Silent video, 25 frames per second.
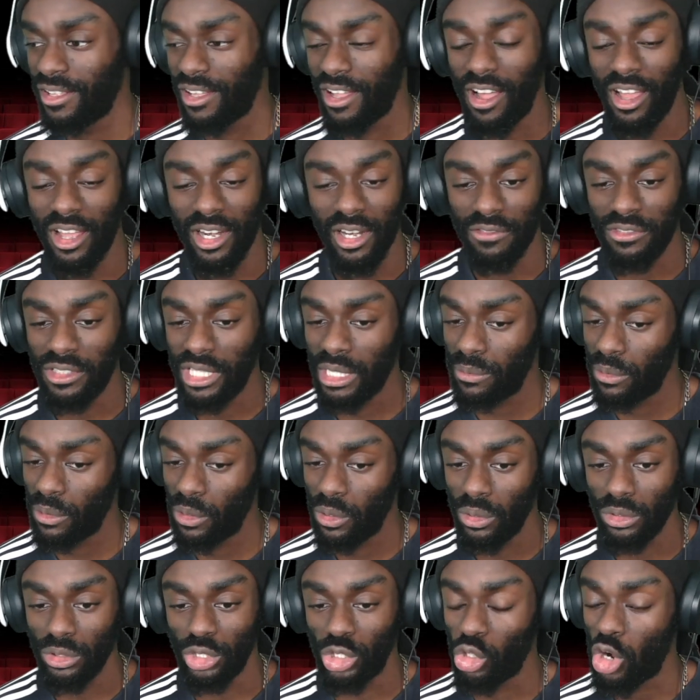kind of
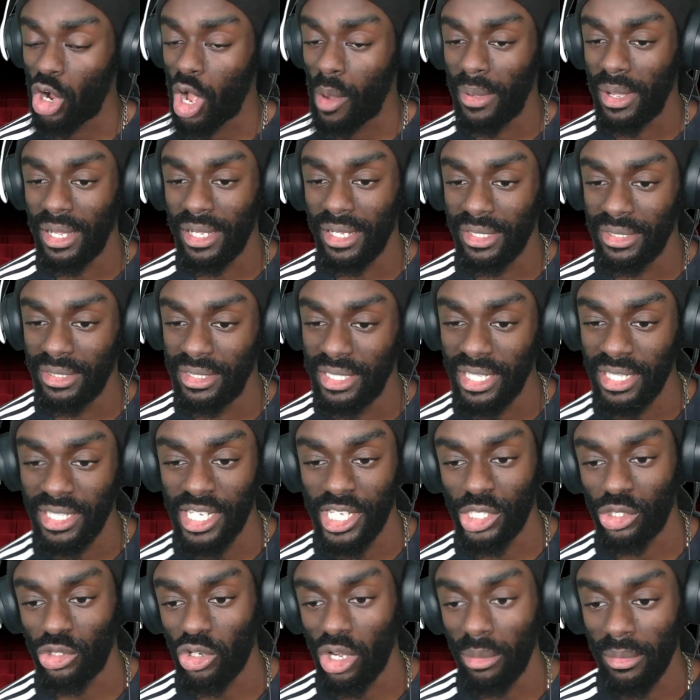typical drama,
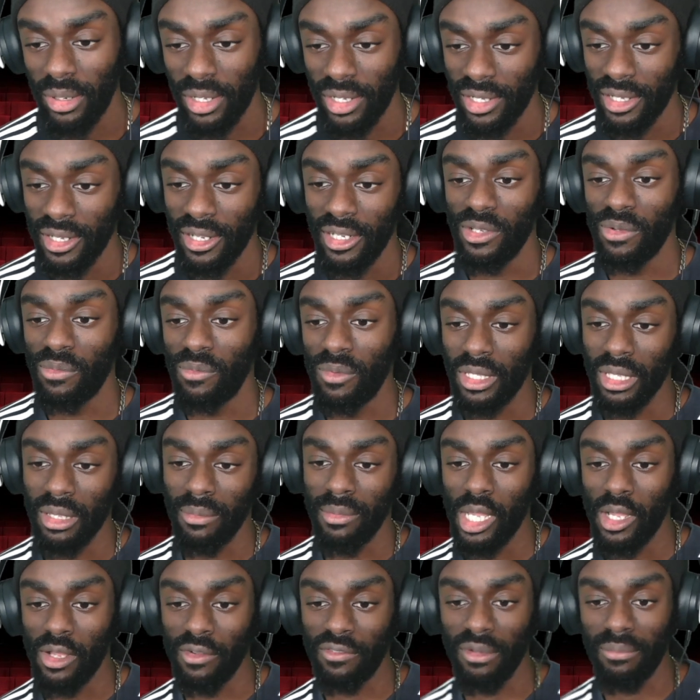teenage drama with a
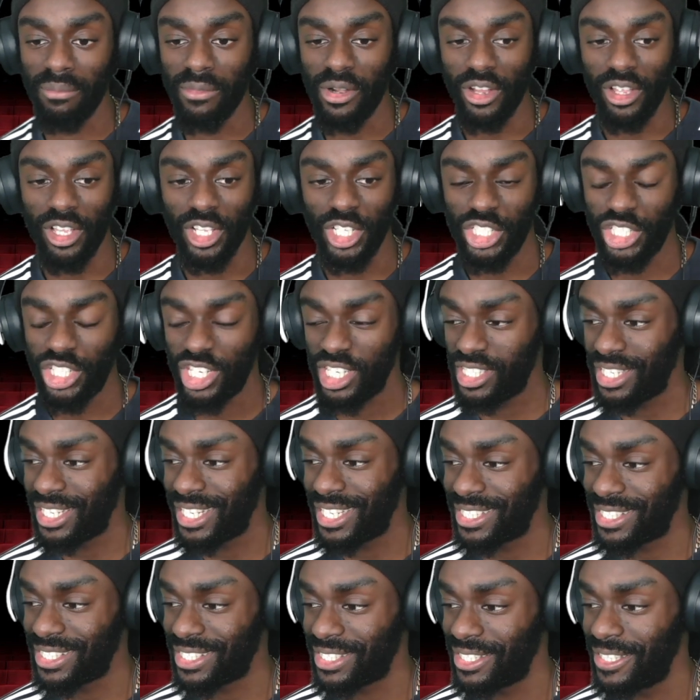bit of American
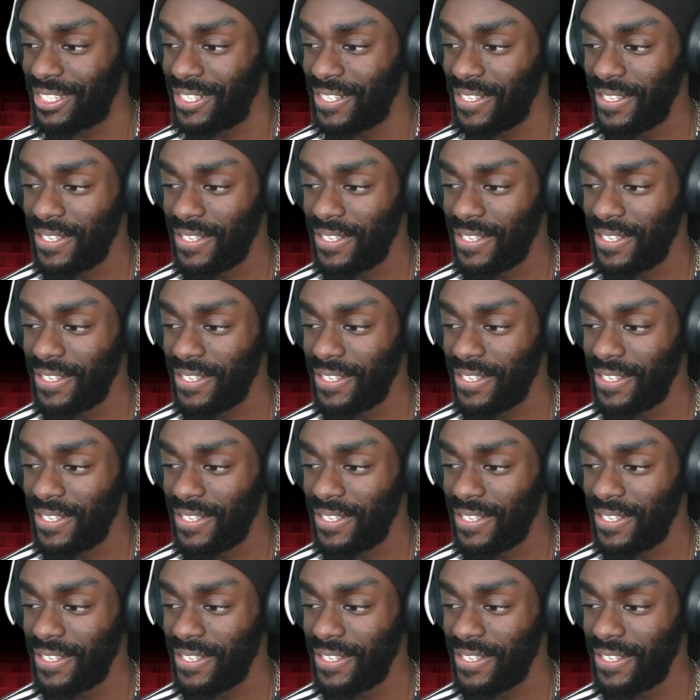cheesiness.